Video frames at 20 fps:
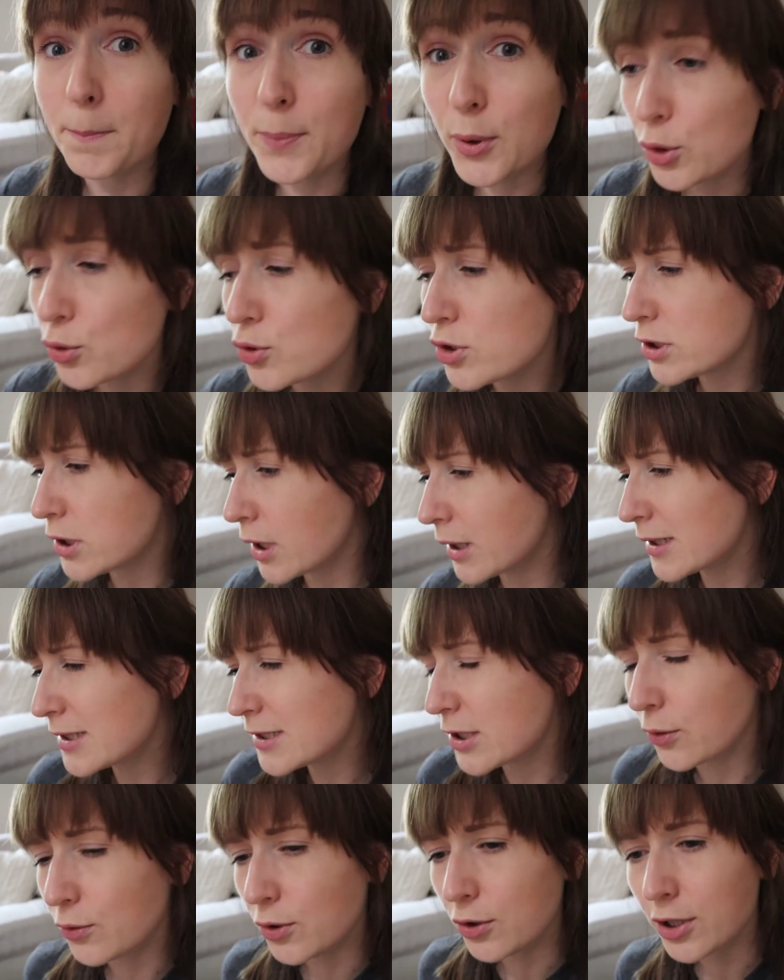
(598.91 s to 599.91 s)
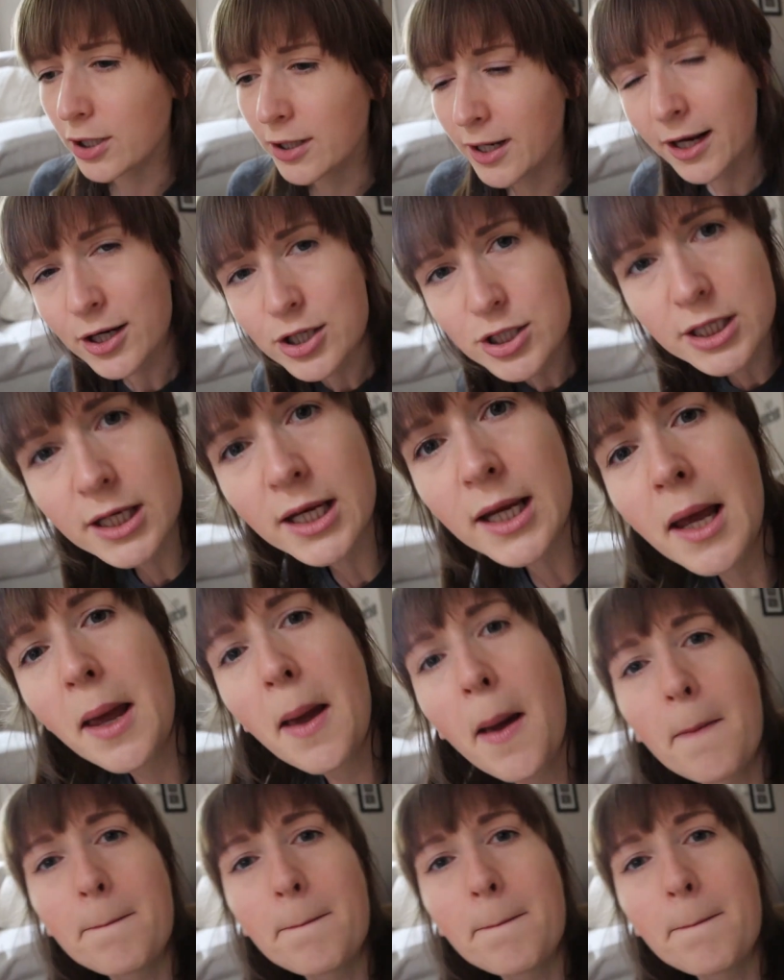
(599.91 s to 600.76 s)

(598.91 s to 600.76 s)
booster, so you can actually